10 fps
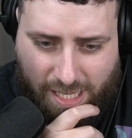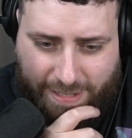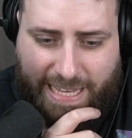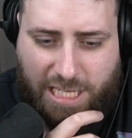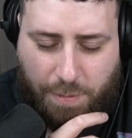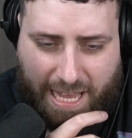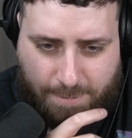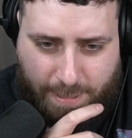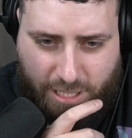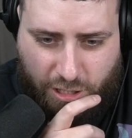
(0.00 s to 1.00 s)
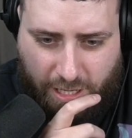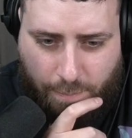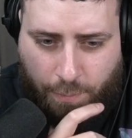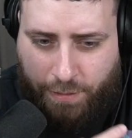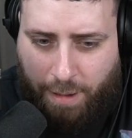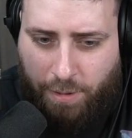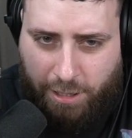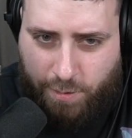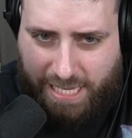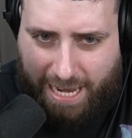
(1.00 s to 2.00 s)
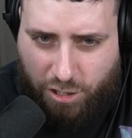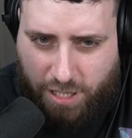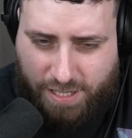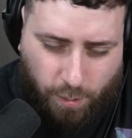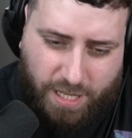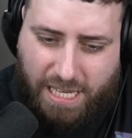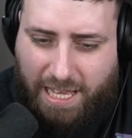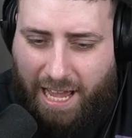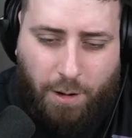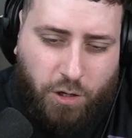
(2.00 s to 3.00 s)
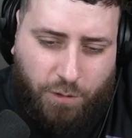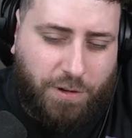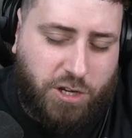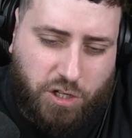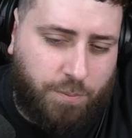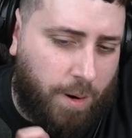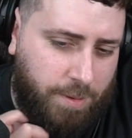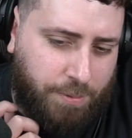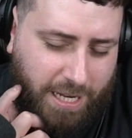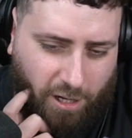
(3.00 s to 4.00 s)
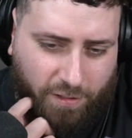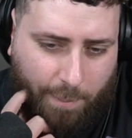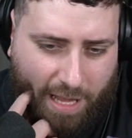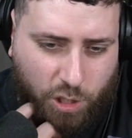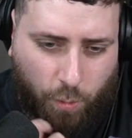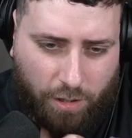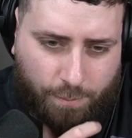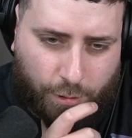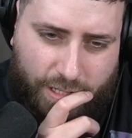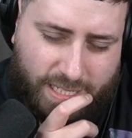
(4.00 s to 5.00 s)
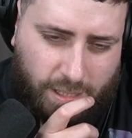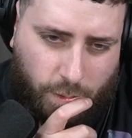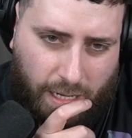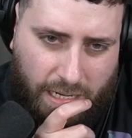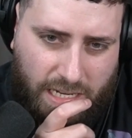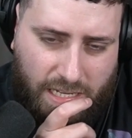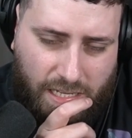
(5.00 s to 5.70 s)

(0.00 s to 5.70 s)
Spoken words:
Unless we Expedition it, but then we lose the energy. So I should have probably played it on the bench one, but it's still okay.